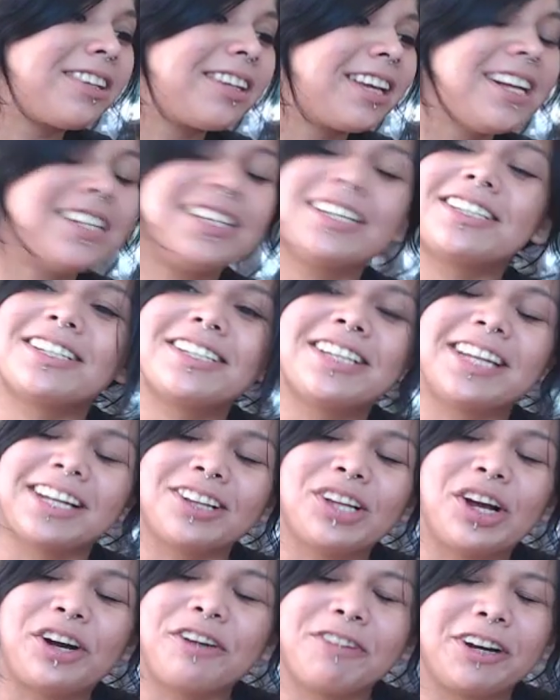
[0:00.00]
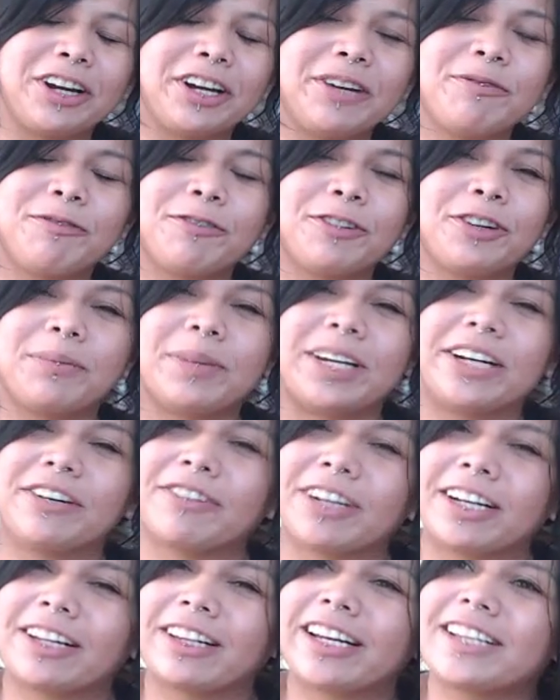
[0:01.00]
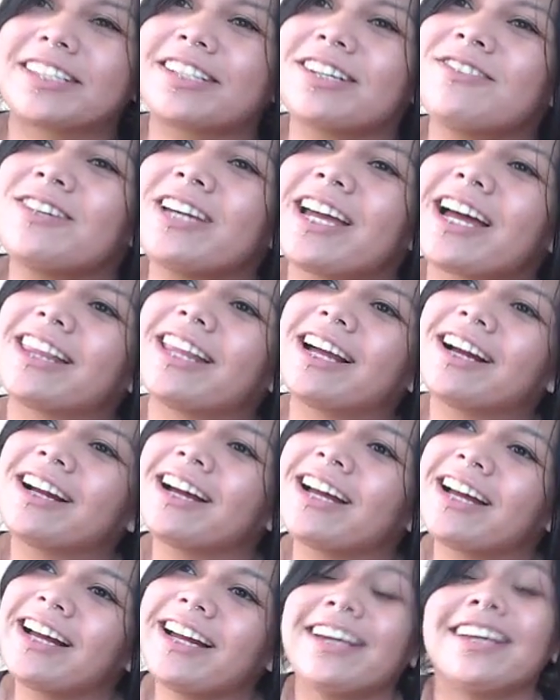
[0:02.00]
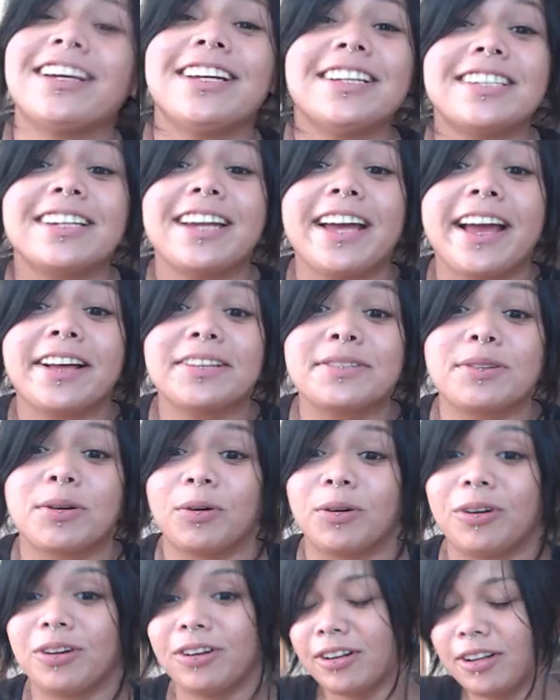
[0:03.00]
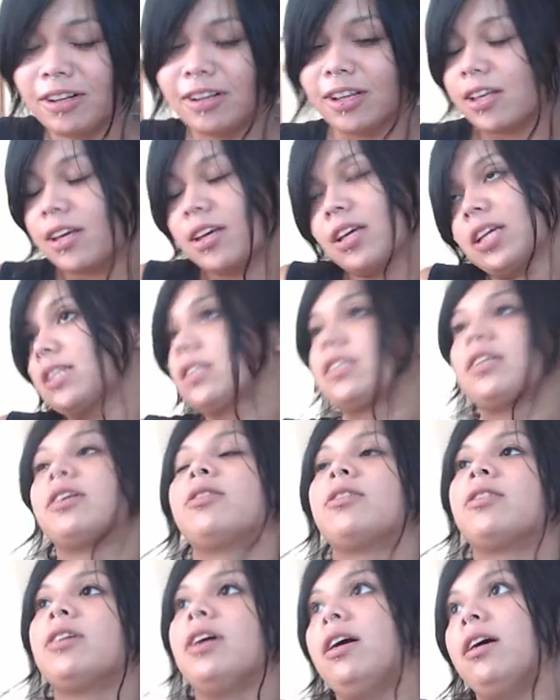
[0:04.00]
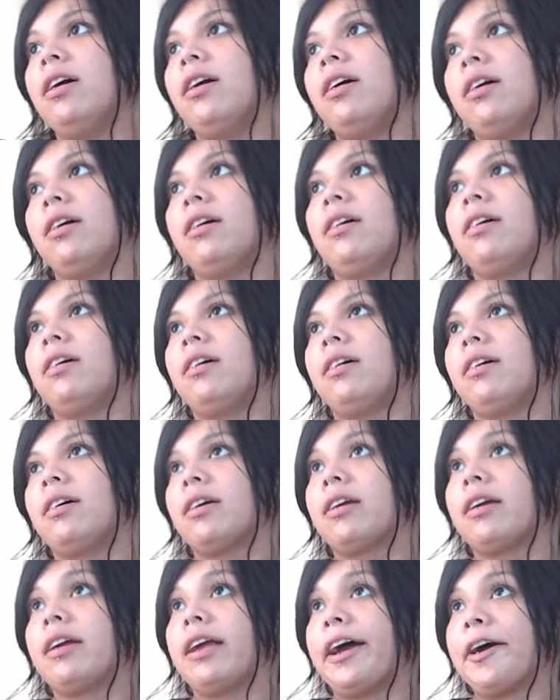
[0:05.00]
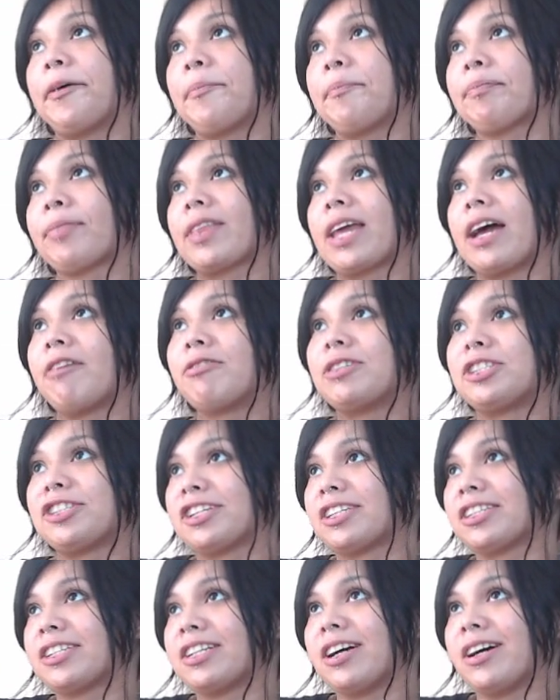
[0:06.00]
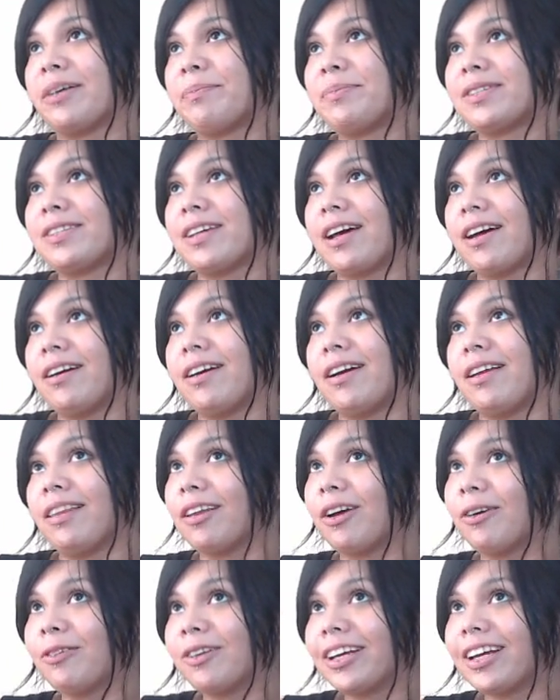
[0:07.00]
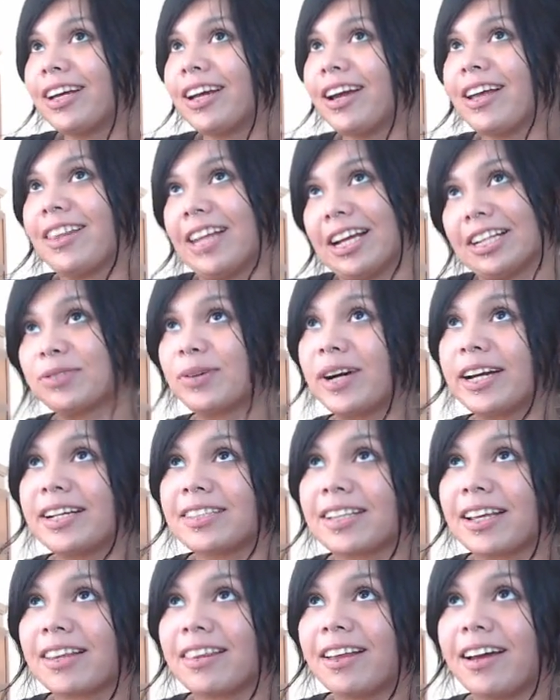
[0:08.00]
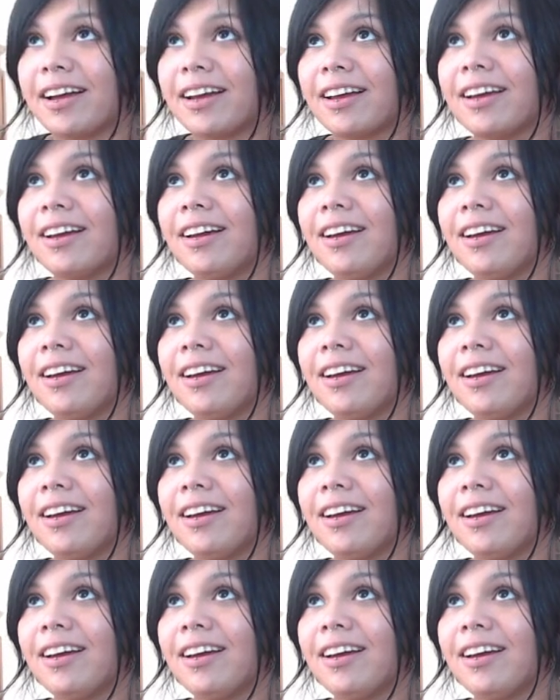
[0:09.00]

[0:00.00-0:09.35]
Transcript: It doesn't take long for for me to realize, "Oh yeah, that guy, he's an asshole." So, yeah, I was just upset and lonely. That's why I said that.